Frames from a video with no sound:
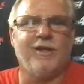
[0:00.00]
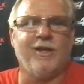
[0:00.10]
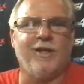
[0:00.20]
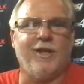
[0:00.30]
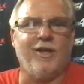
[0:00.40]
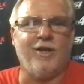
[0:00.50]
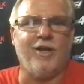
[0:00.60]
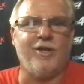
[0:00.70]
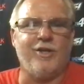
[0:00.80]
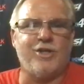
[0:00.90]

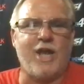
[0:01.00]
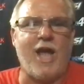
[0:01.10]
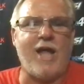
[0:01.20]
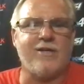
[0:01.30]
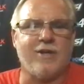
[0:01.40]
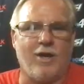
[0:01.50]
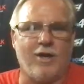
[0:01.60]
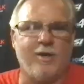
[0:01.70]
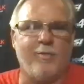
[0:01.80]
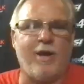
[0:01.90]
in the chat
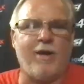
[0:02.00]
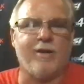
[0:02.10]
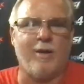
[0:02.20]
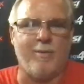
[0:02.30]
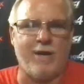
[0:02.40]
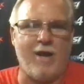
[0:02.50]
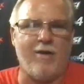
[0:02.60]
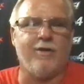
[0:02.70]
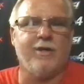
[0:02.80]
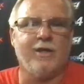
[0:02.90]
talking about coming out.